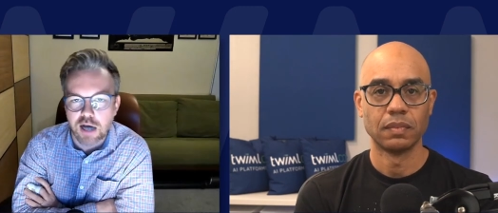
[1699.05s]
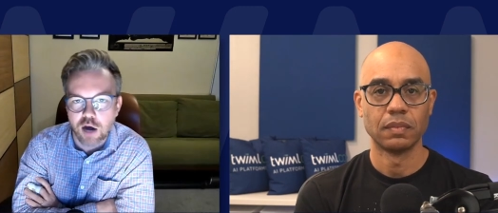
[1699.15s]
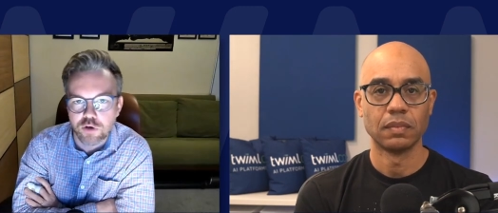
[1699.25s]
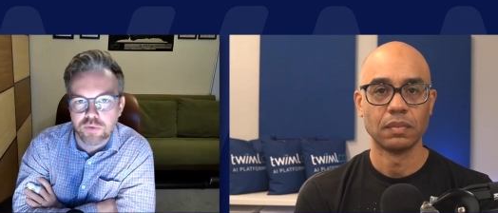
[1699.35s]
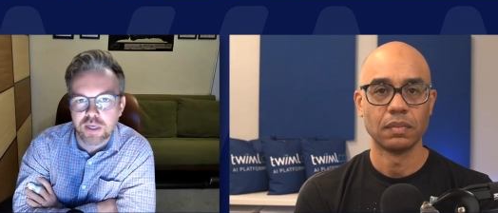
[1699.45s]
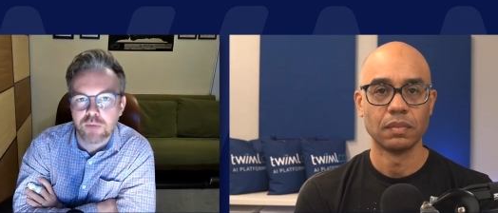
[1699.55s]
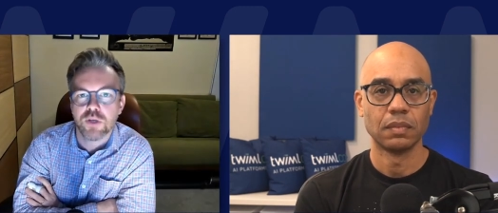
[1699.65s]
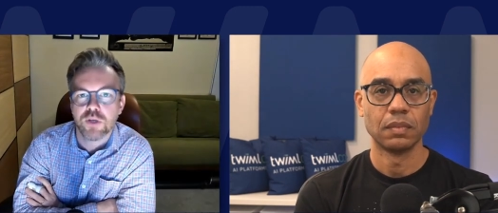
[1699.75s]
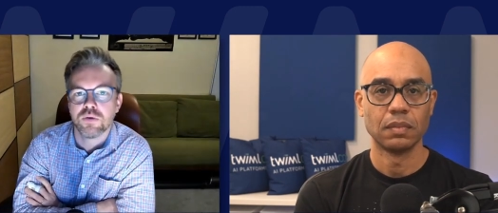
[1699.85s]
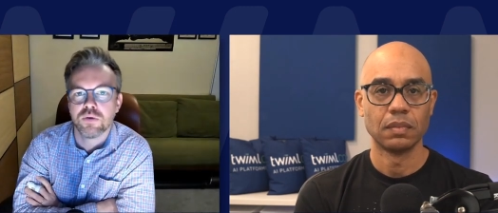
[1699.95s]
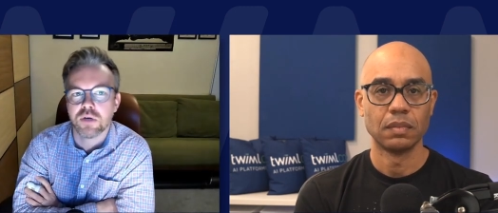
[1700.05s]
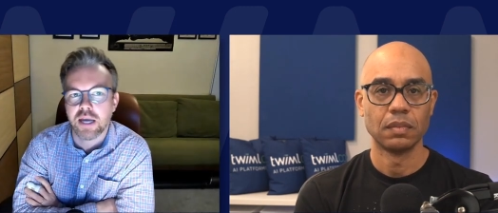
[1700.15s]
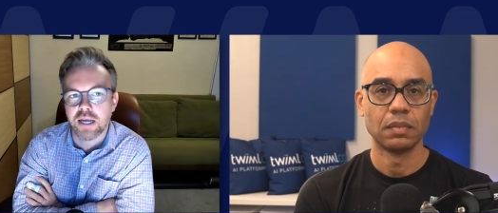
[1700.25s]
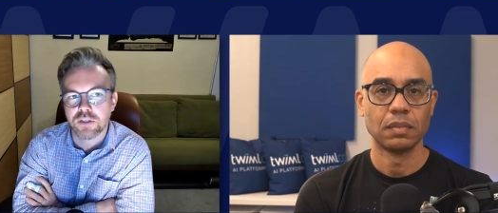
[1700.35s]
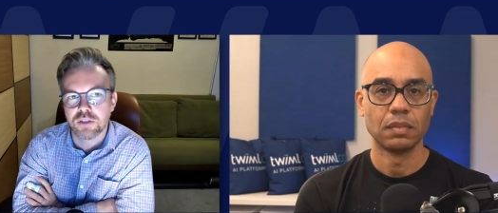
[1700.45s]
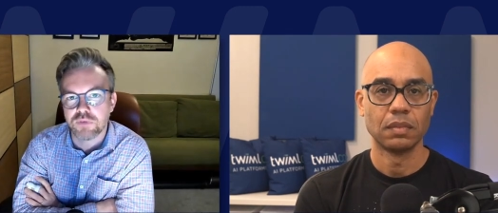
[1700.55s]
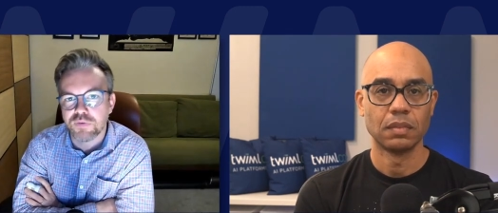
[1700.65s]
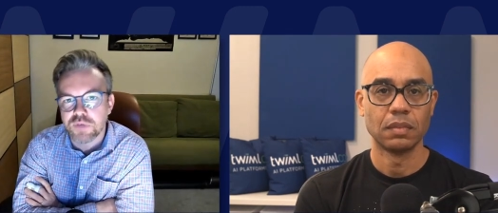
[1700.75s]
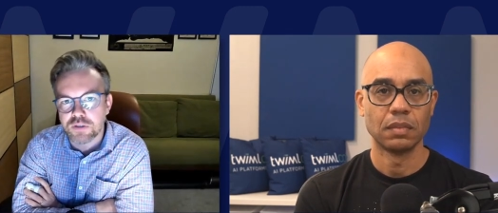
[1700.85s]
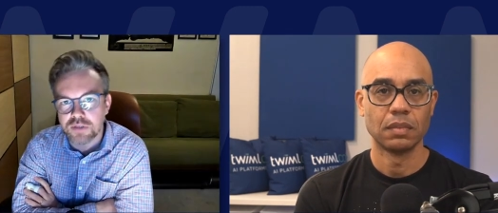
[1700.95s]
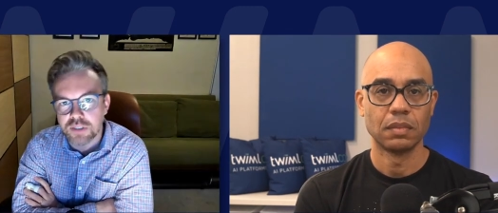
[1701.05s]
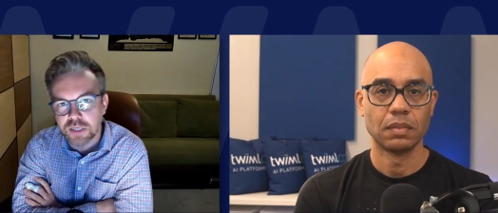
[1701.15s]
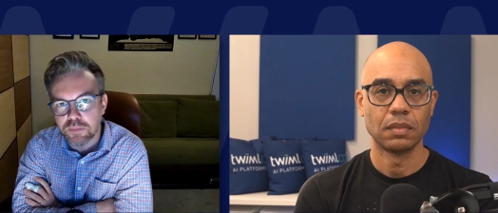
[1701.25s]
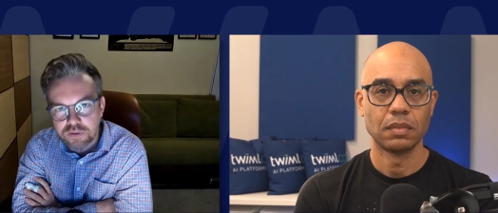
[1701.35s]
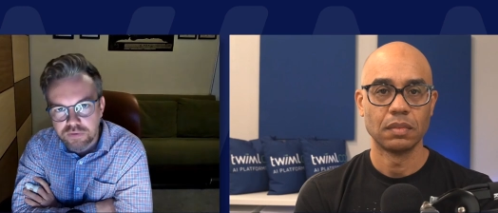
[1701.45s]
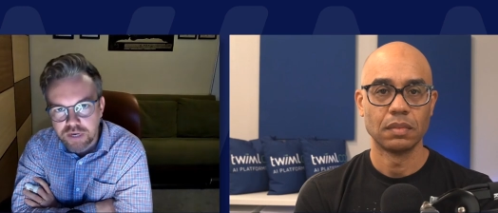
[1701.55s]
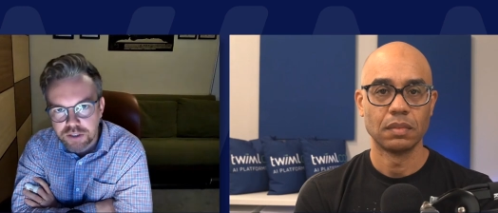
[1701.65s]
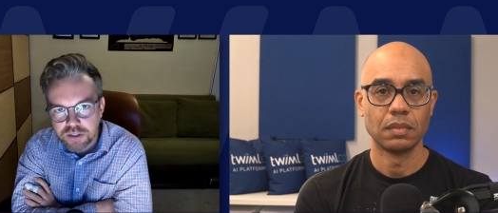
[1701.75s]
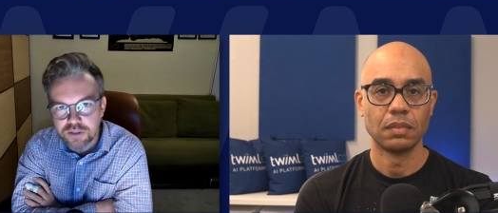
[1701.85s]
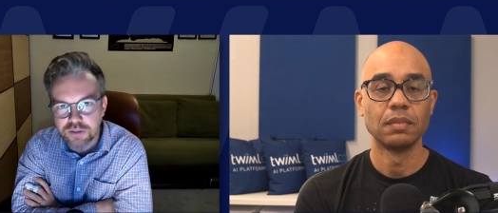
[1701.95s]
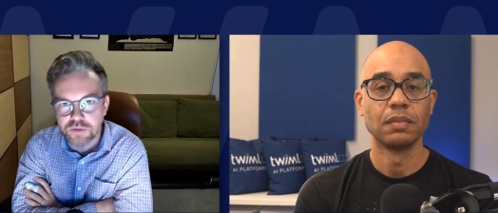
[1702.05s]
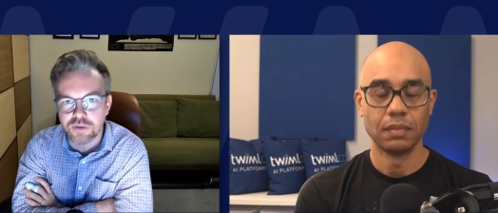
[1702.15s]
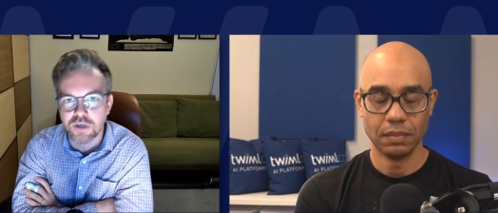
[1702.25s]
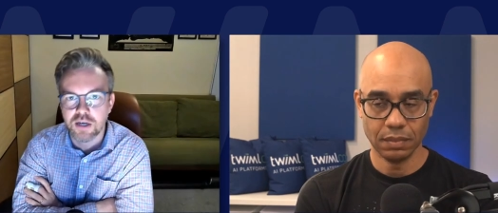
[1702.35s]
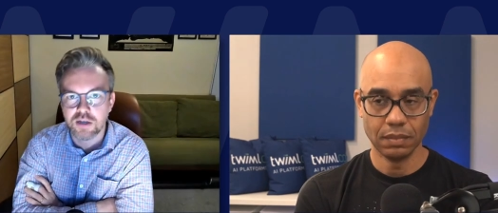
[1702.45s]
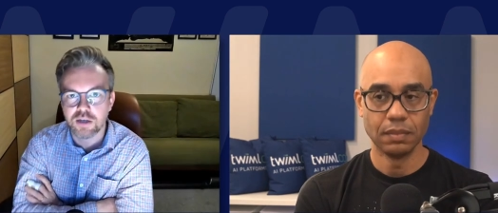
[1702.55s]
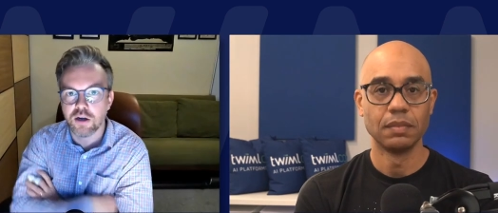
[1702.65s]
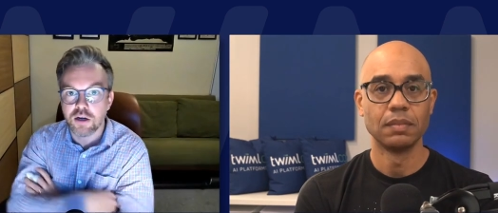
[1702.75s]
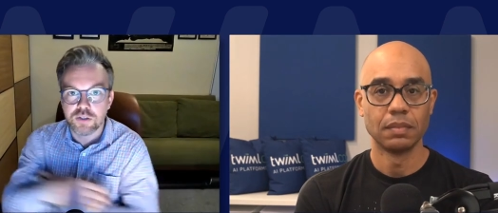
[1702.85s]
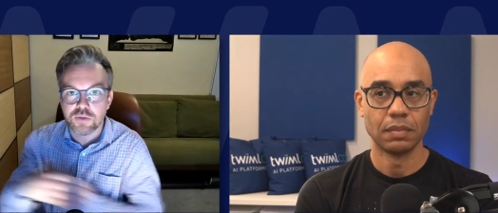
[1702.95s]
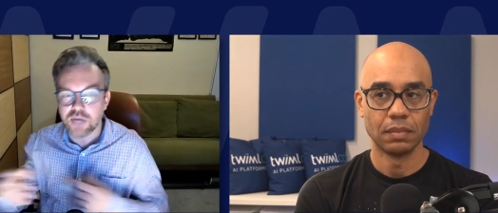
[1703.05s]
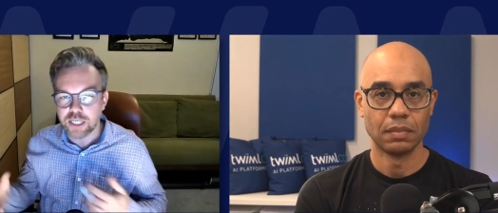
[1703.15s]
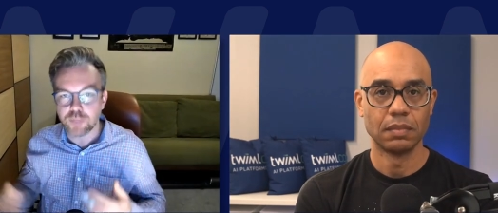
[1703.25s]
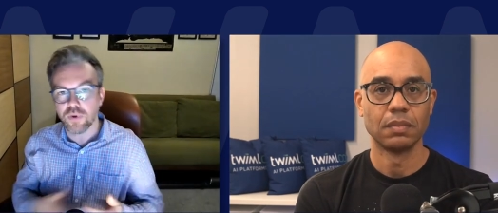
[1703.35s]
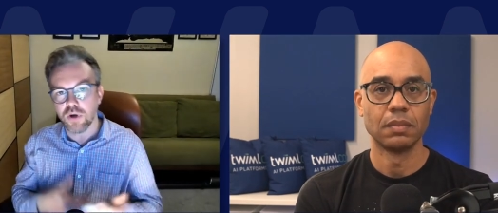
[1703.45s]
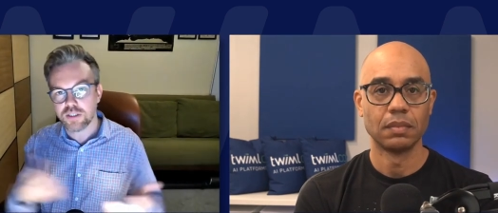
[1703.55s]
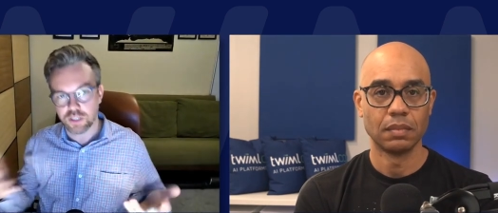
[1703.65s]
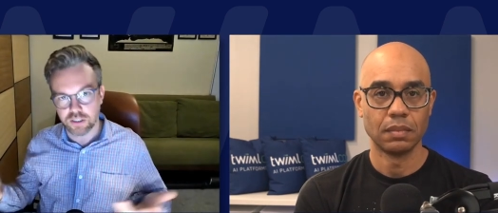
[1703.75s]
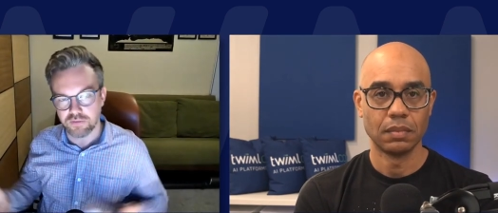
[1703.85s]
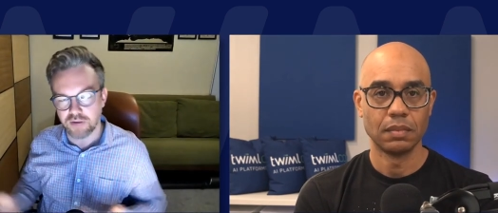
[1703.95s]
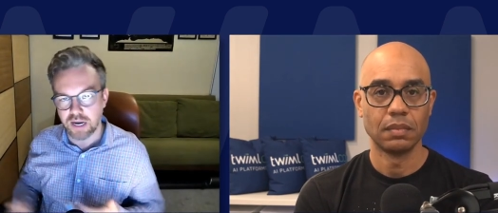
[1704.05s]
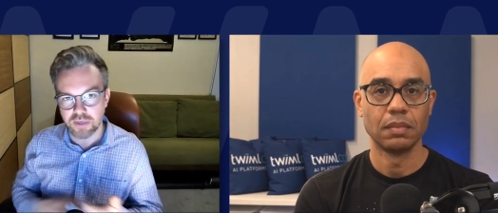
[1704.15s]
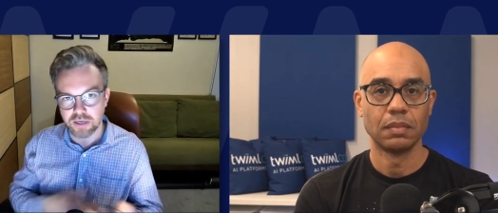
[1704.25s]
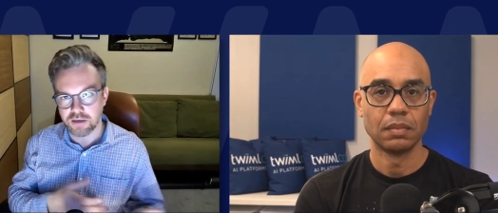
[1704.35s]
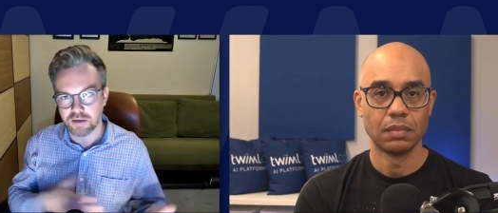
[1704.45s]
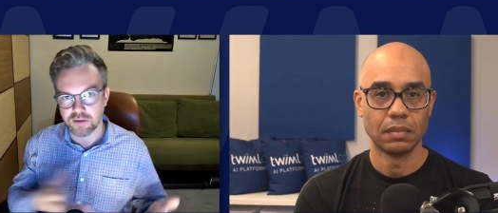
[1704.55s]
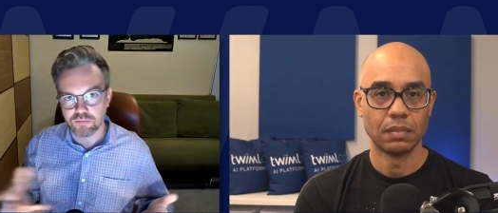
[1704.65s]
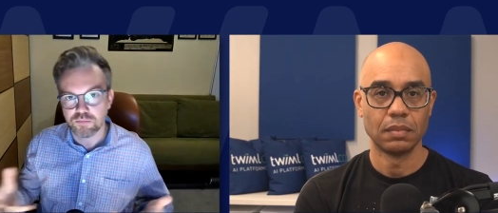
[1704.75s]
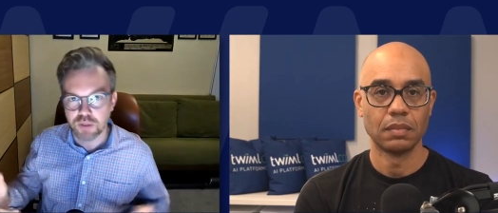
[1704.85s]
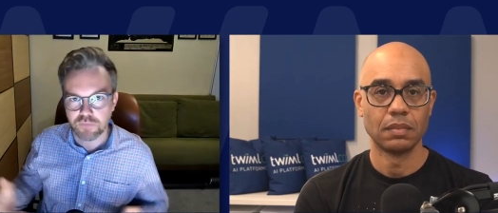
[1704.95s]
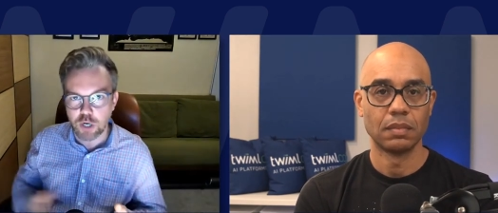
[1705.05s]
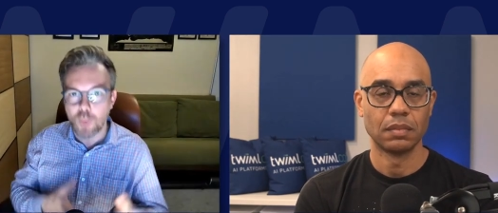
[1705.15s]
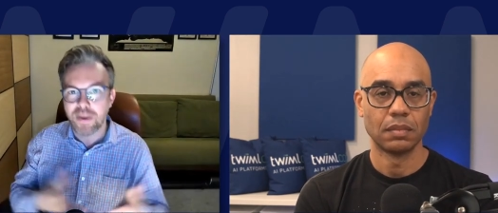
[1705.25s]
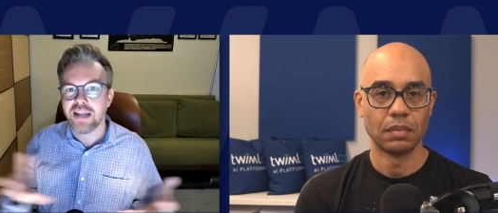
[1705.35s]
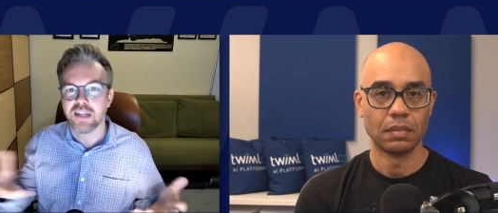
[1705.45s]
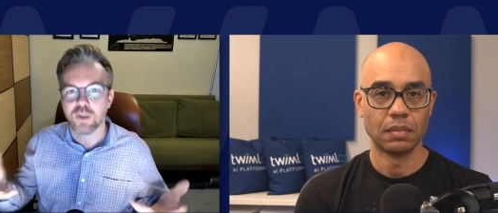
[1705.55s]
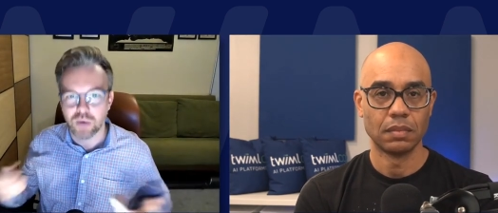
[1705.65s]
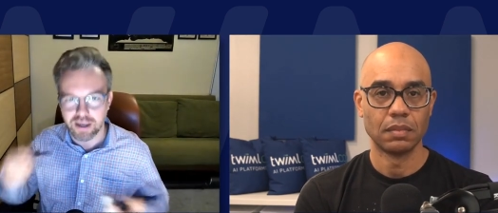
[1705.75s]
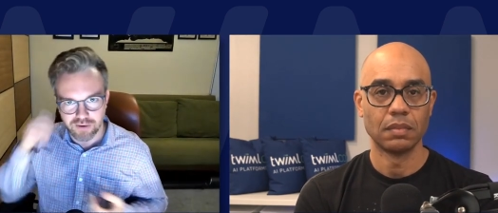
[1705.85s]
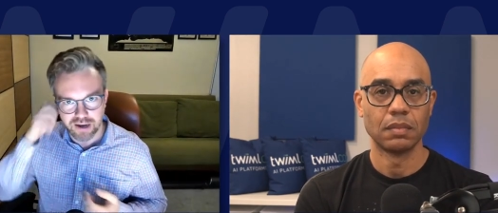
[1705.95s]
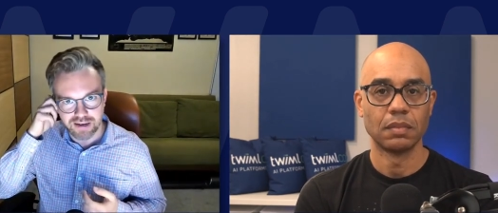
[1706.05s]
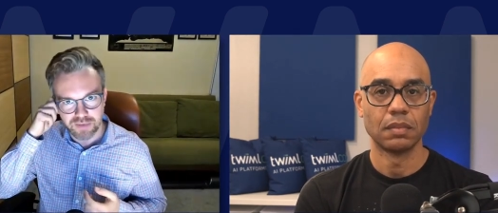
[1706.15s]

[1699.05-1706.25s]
Speaker 1: how do we imbue agents with intrinsic motivation to learn to explore in such an environment in a somewhat open-ended way, right?